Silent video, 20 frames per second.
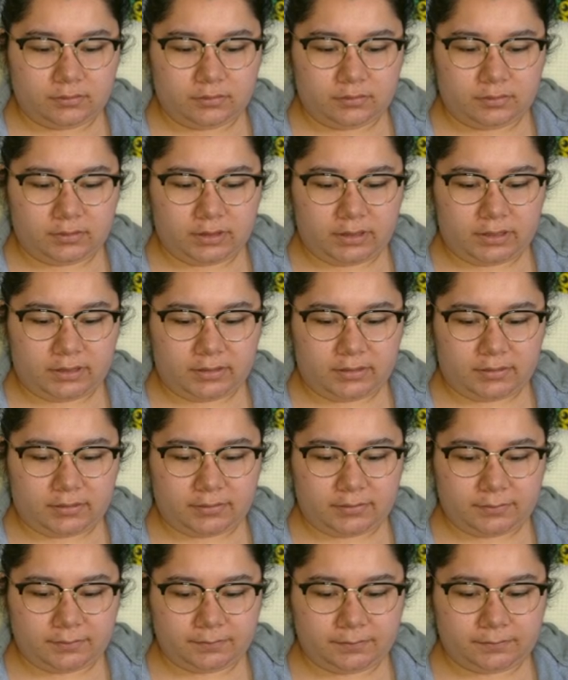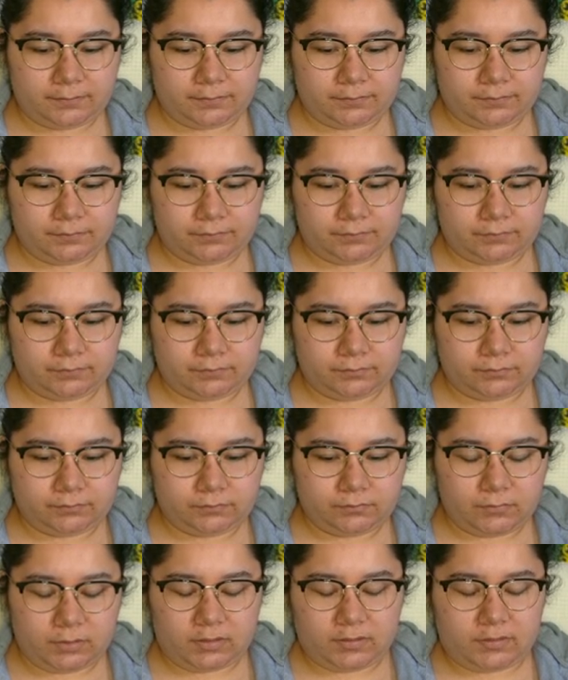like,
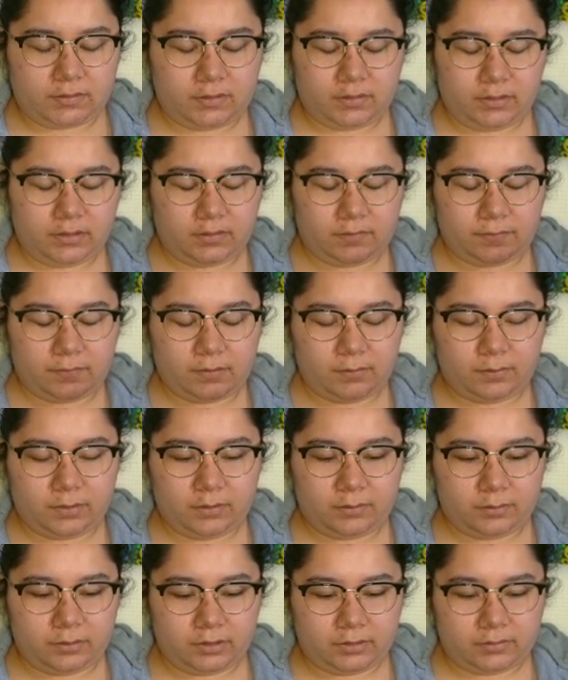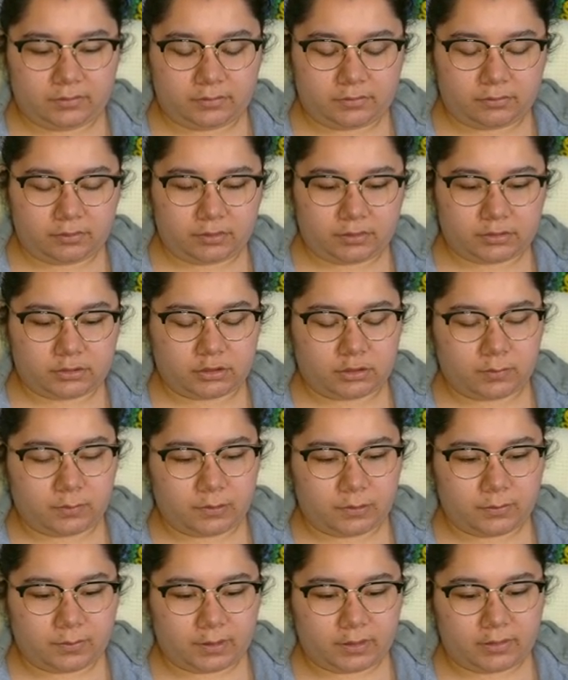I saw like a few people on Twitter
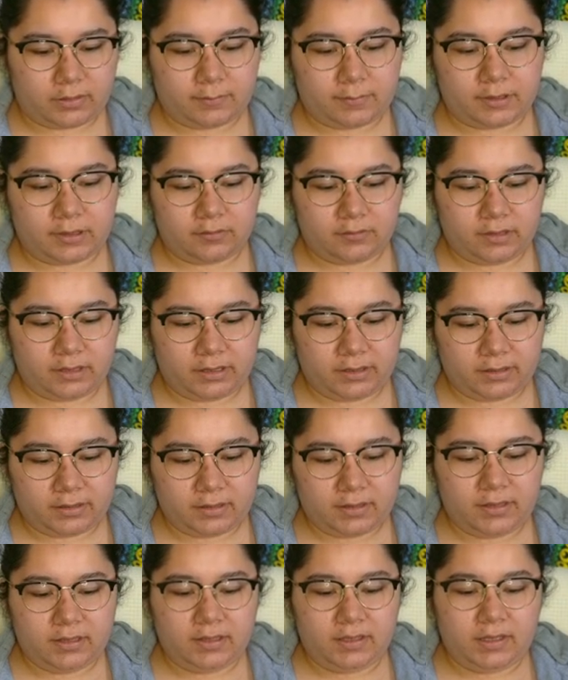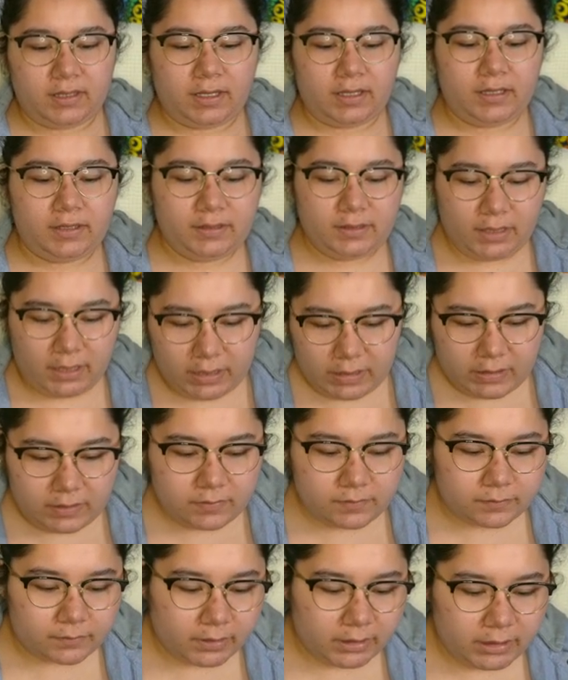chirping about it, but they were like, I hate
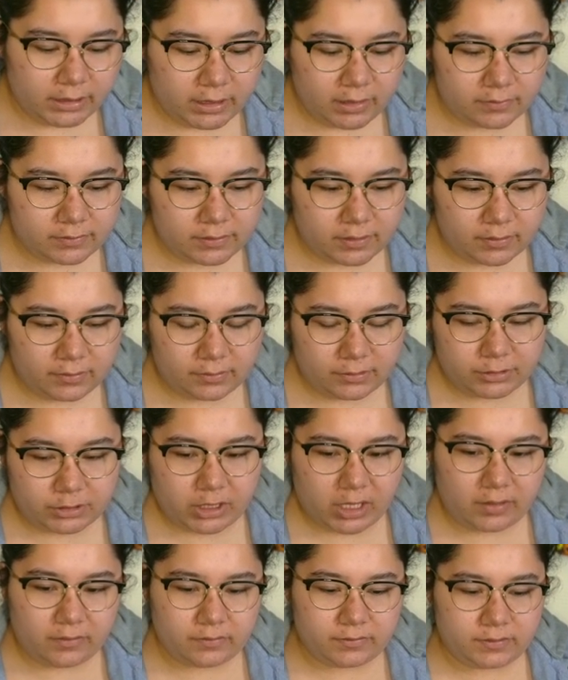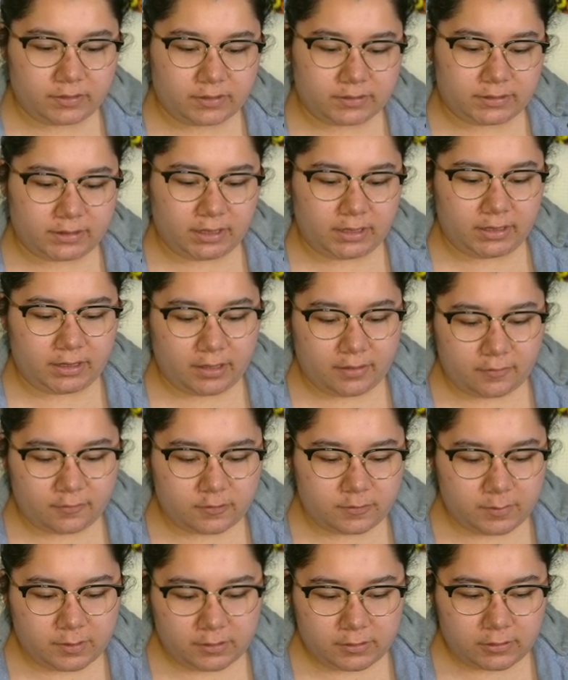rating out to other channels that tag
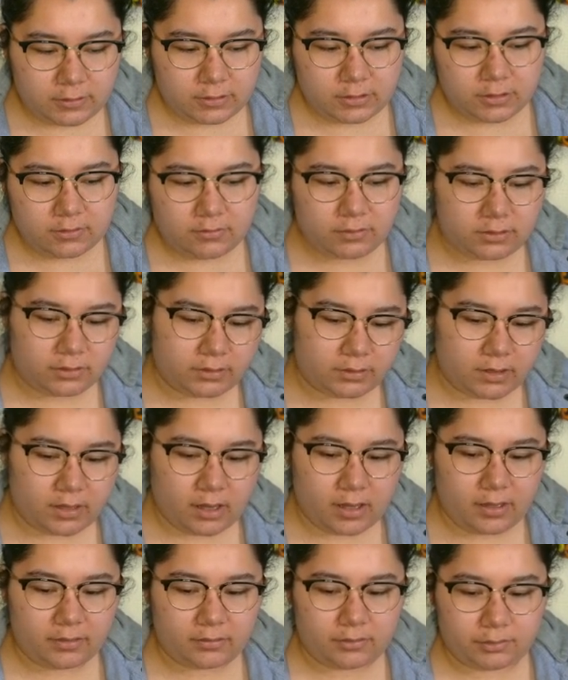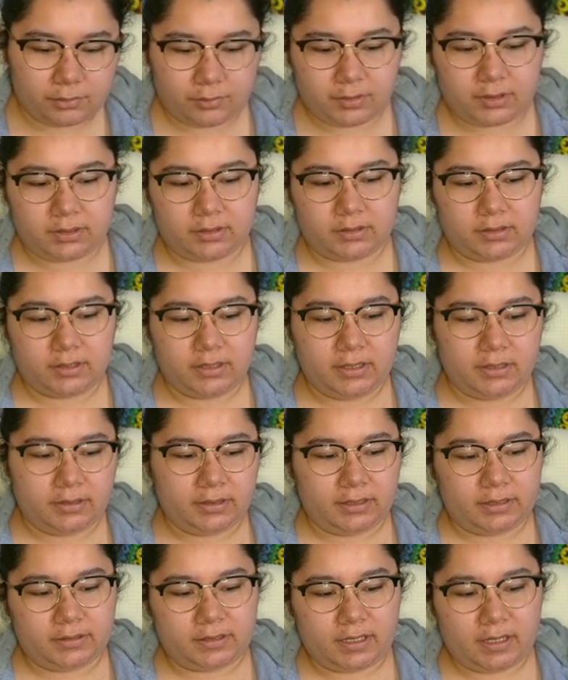LGBTQ and they're not queer.
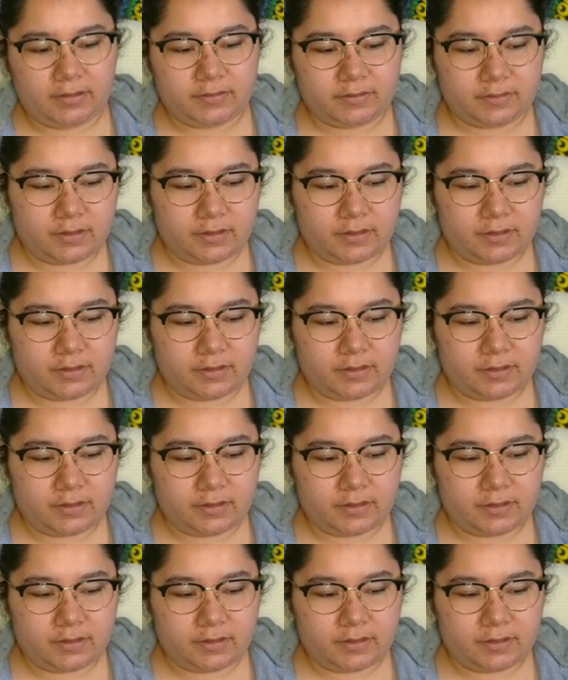Like, that's